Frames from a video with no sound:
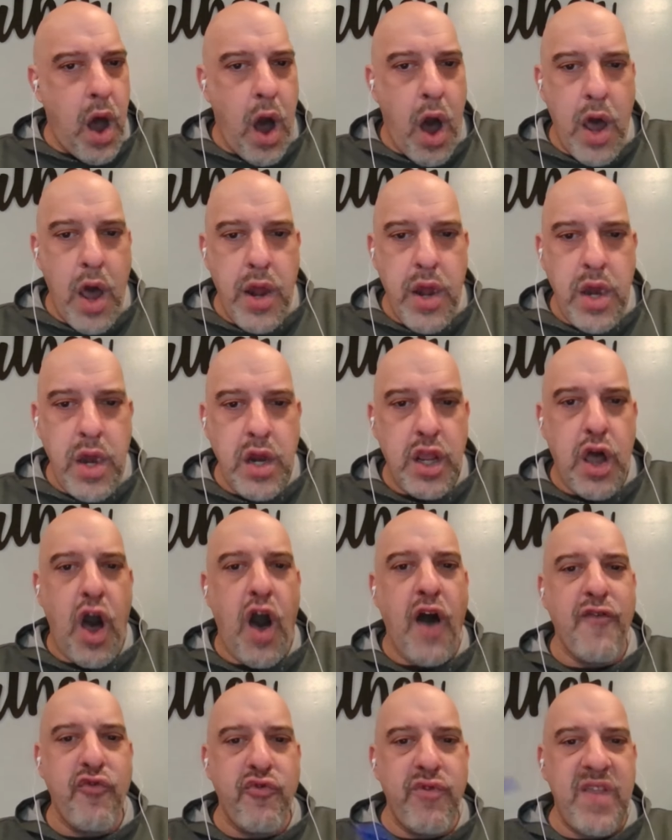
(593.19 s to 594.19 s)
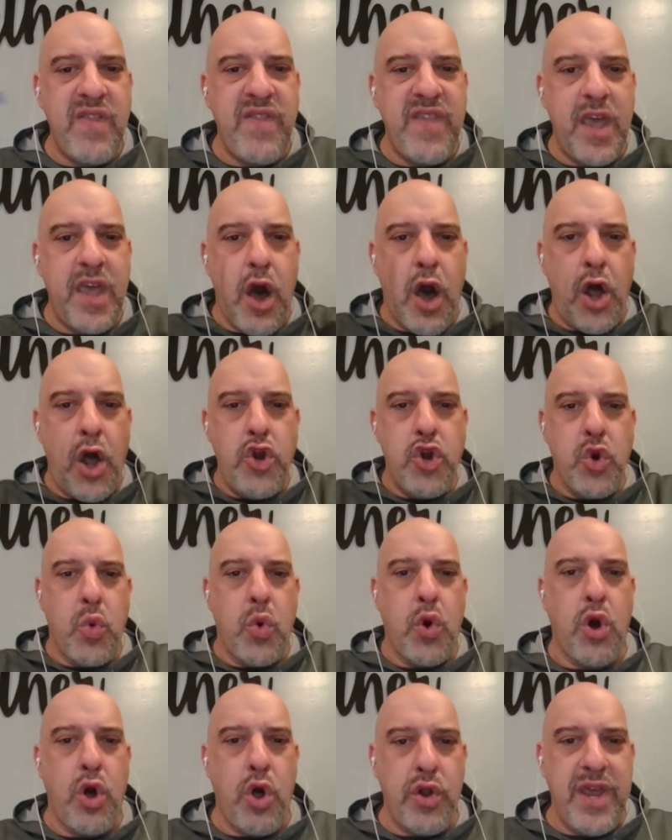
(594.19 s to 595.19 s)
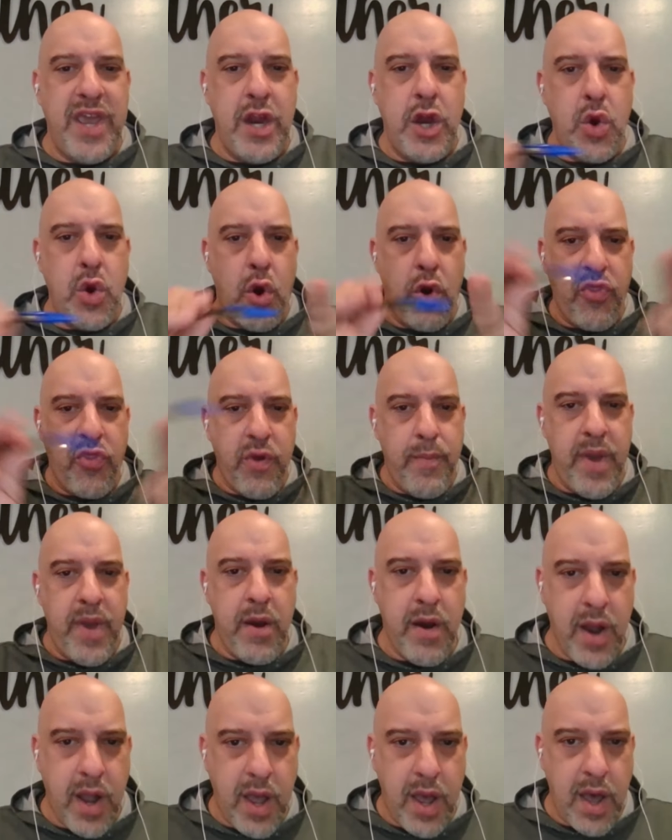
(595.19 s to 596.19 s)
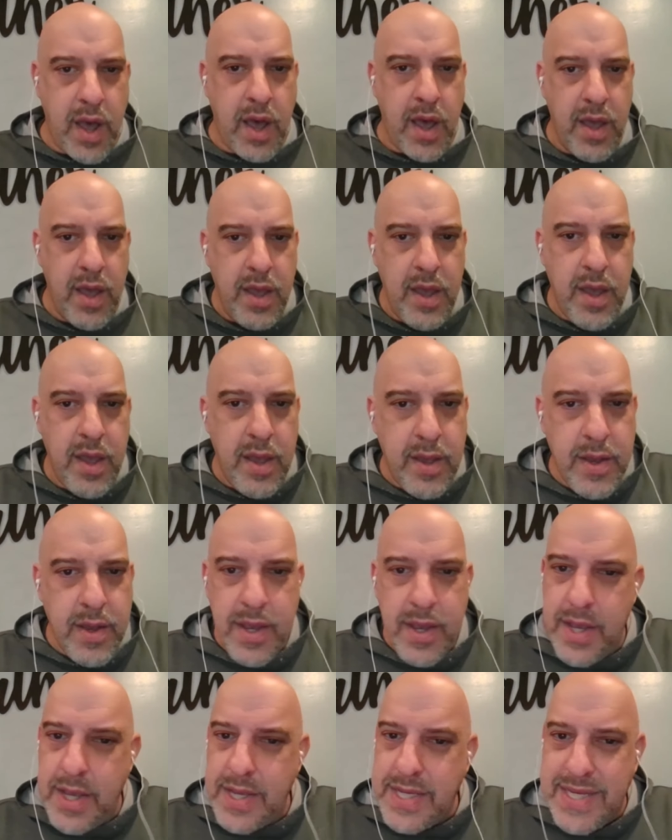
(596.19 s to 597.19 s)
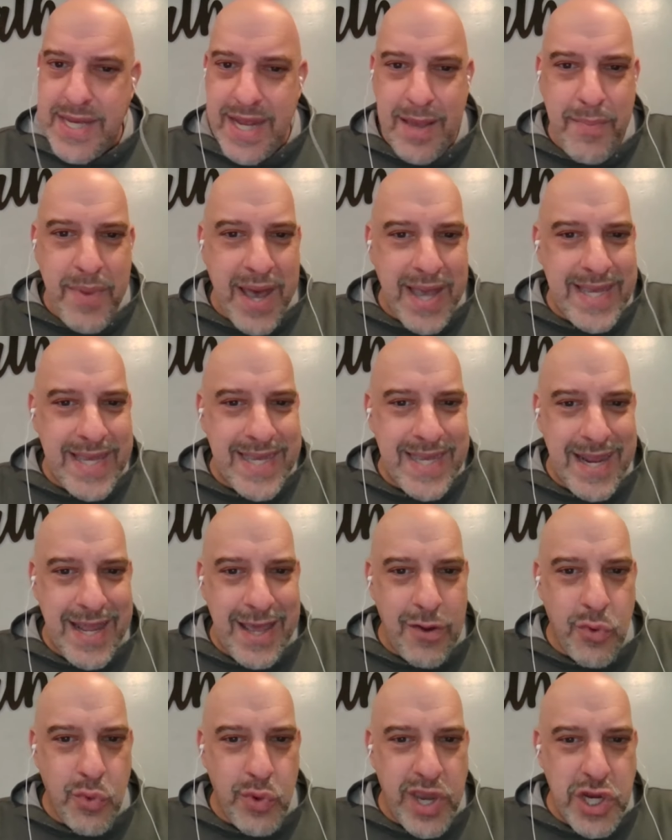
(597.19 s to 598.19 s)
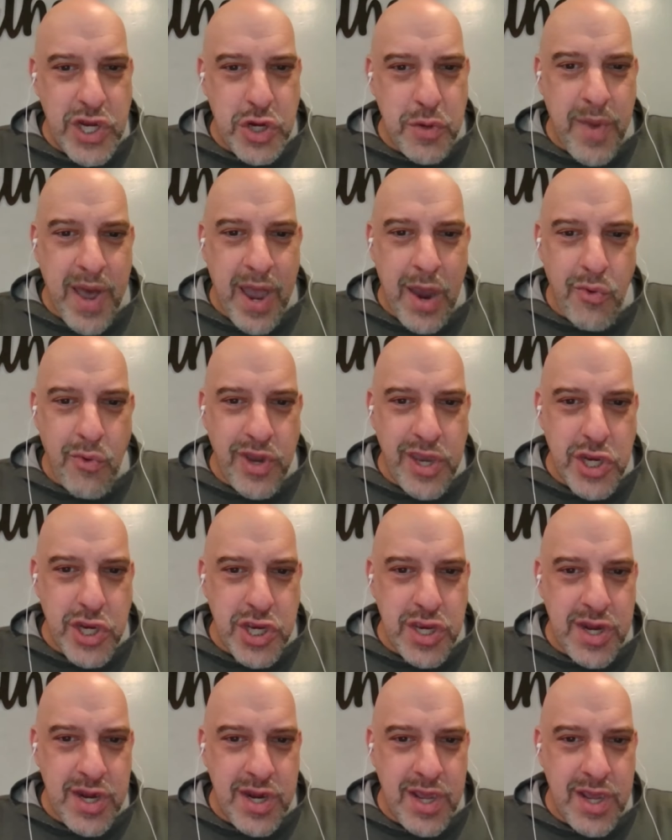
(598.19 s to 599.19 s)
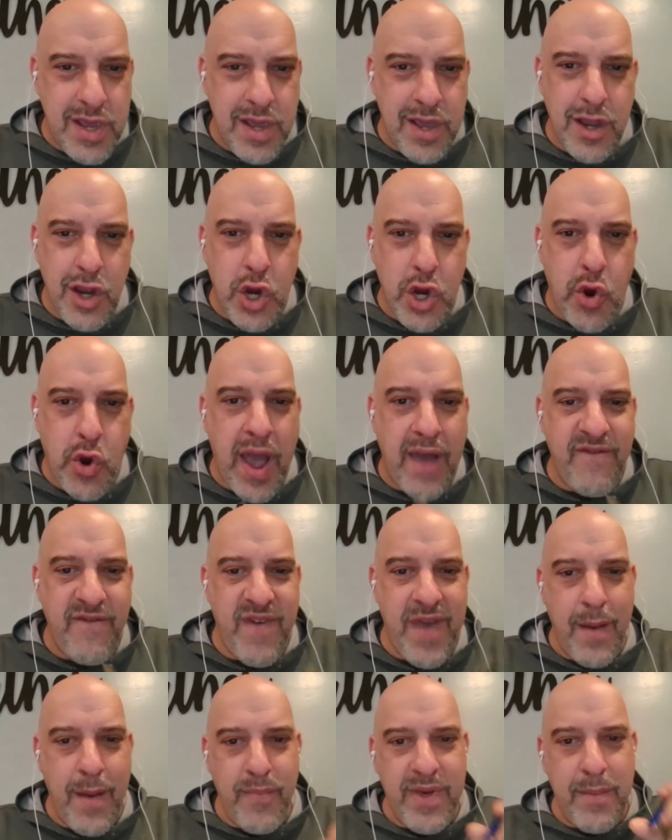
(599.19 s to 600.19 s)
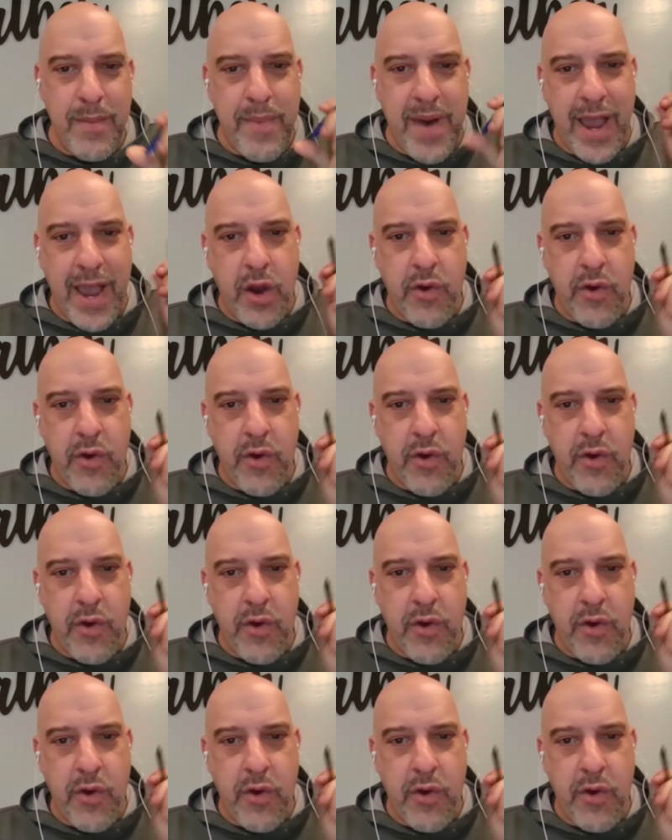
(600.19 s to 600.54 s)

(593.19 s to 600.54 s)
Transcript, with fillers: uncovering the underworld in North America, city by city, region by region, crime family by